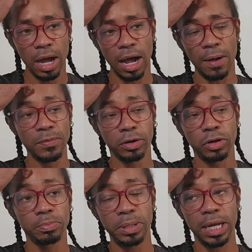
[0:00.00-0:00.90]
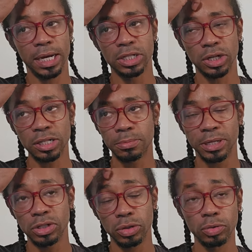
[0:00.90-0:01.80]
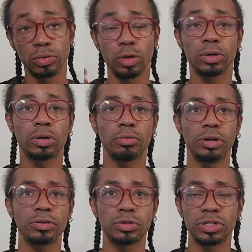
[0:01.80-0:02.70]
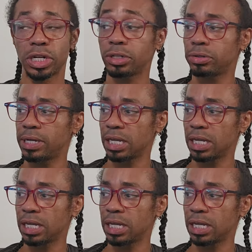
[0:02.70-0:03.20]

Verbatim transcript: Um, there could be an adjustment to your career trajectory,